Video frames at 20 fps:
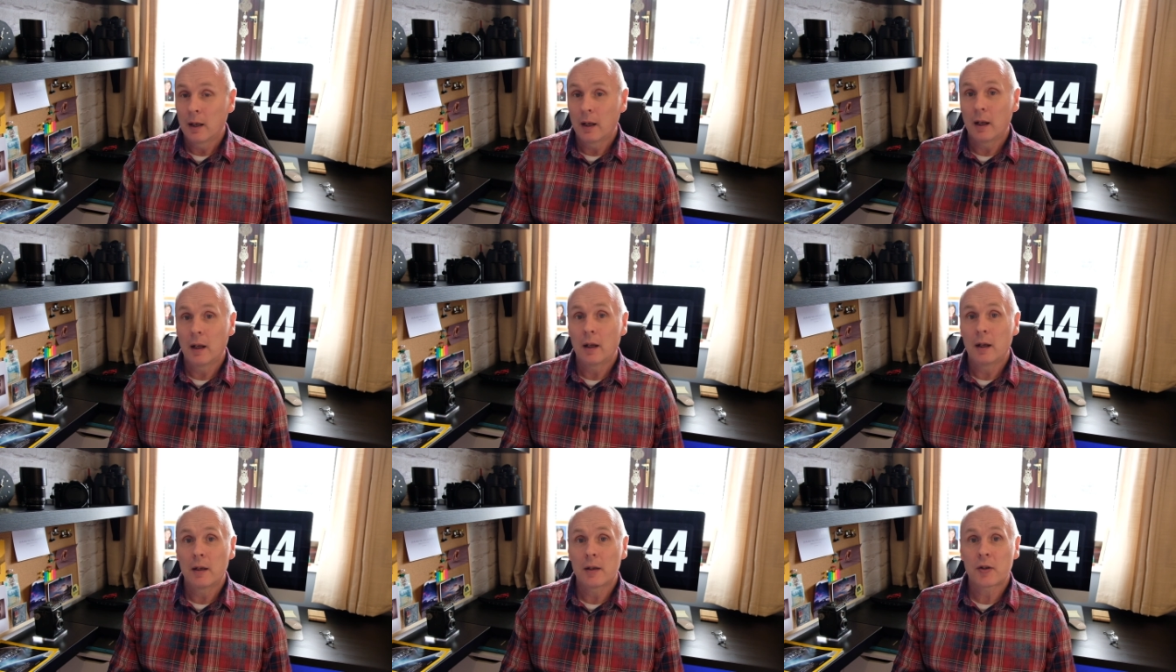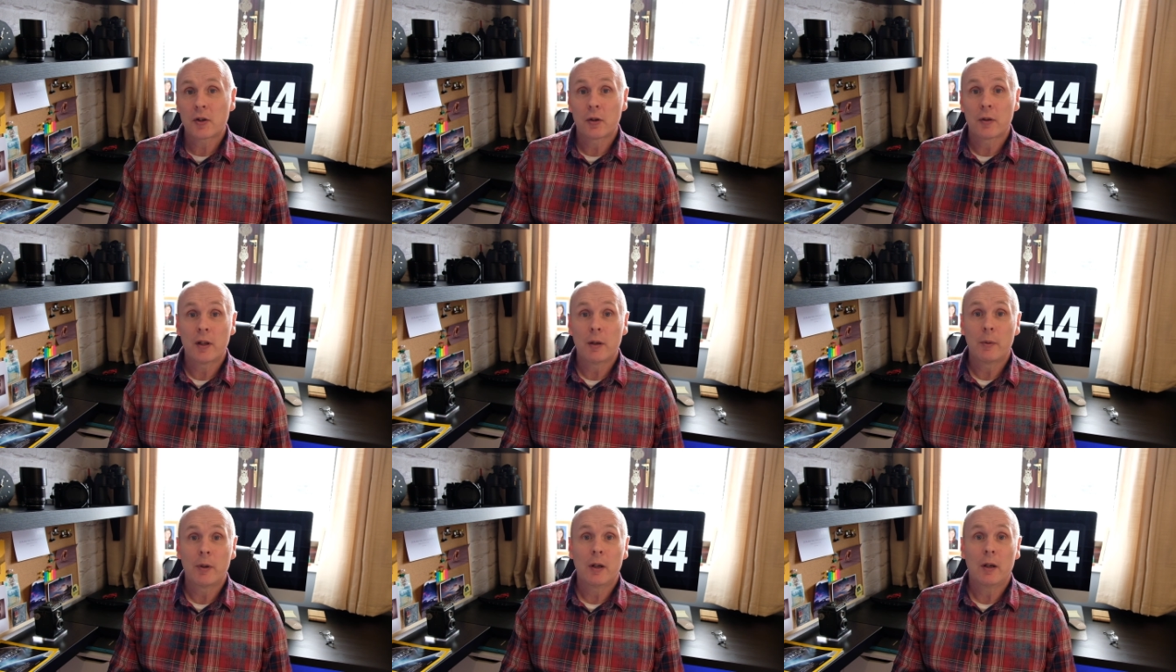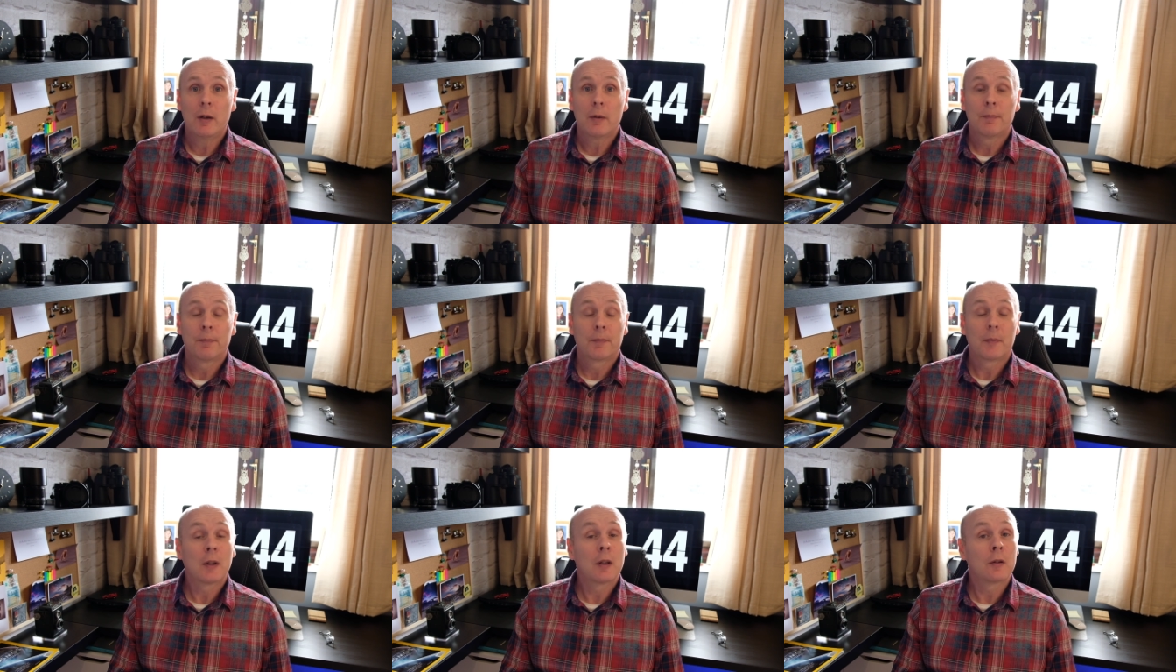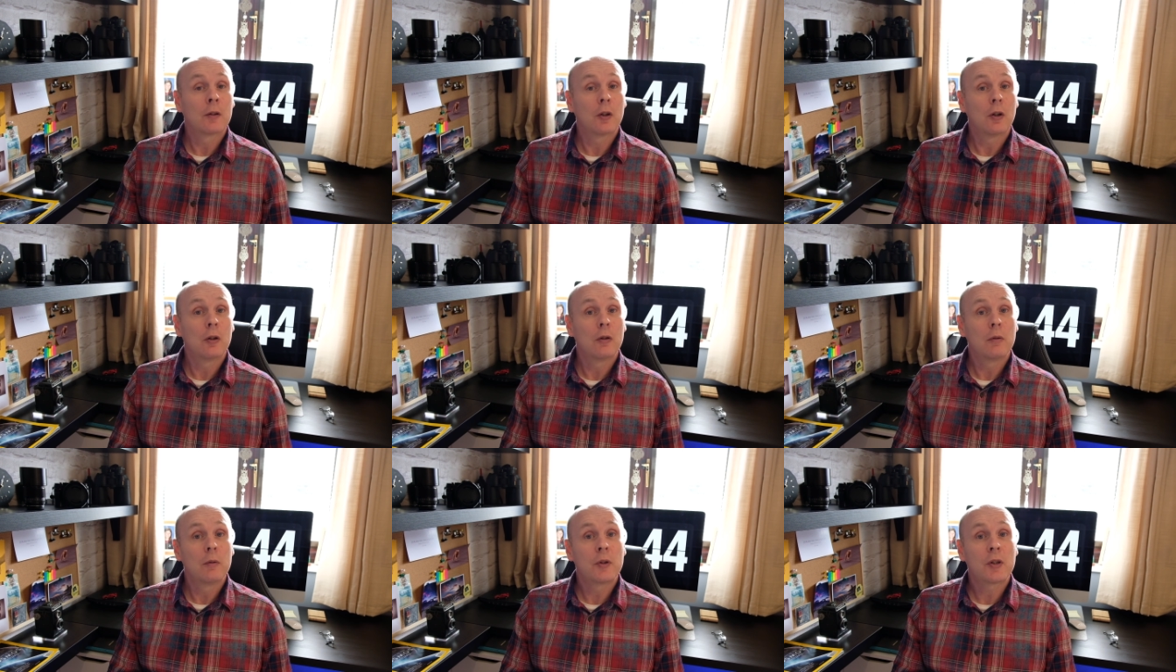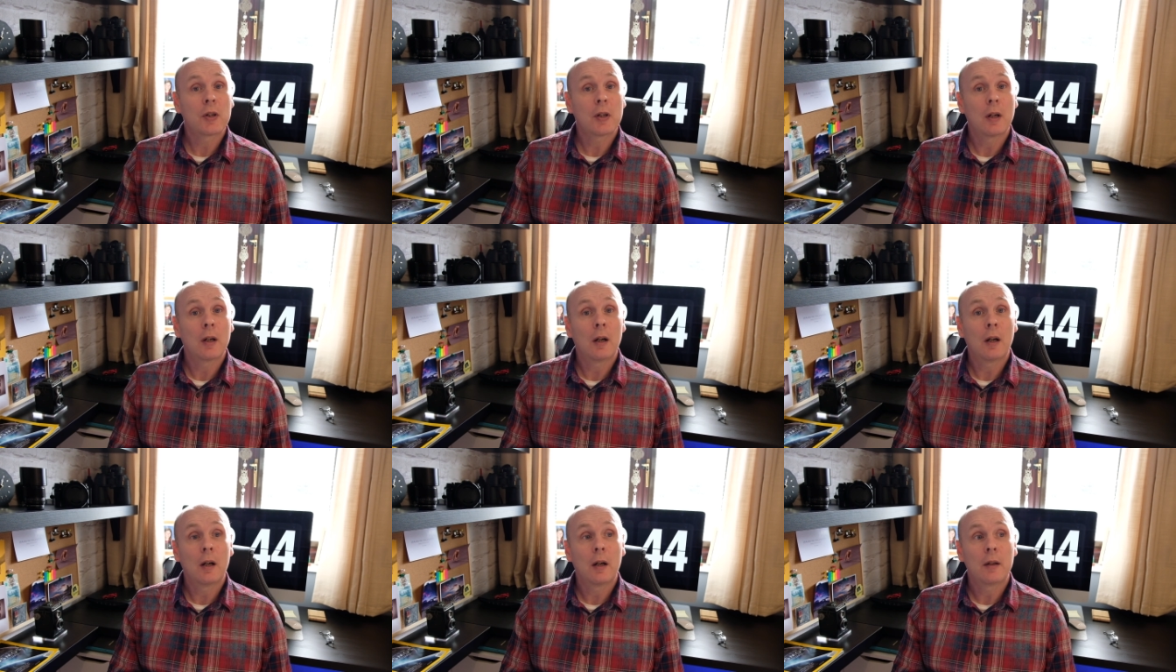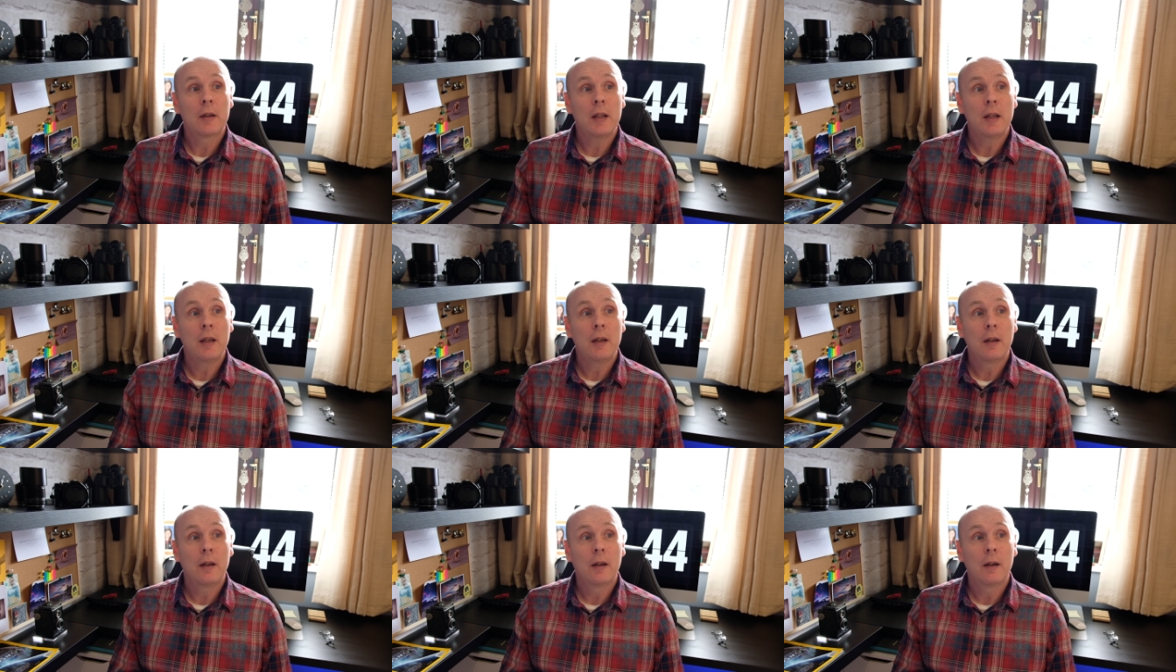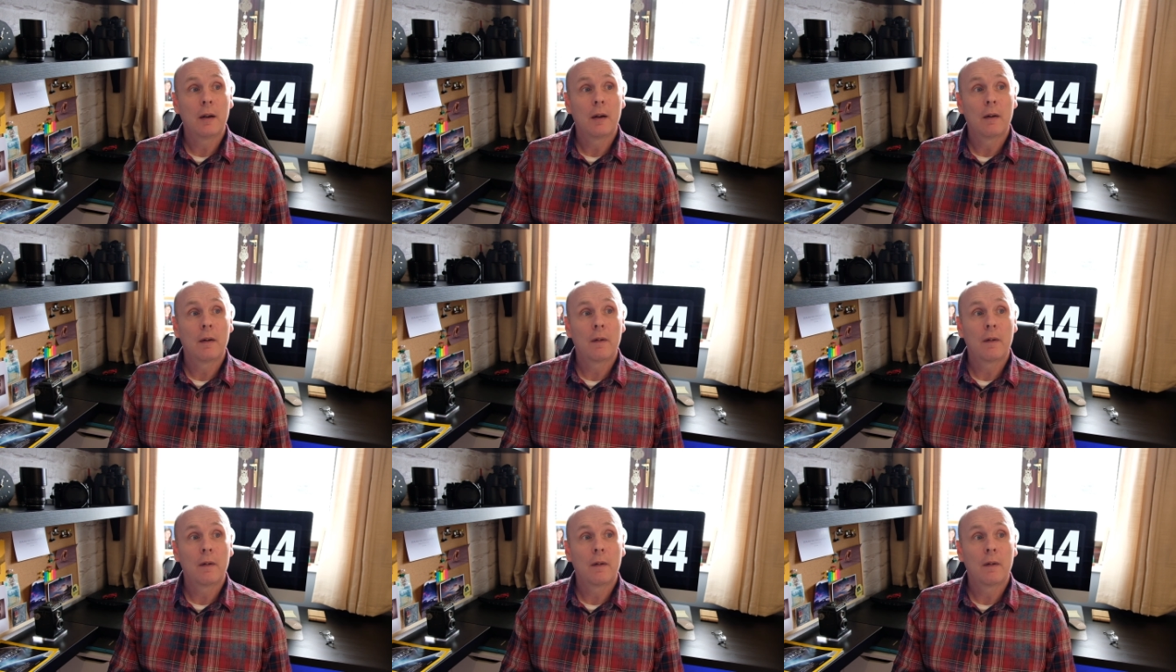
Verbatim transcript: Uh, so there we are. Those are the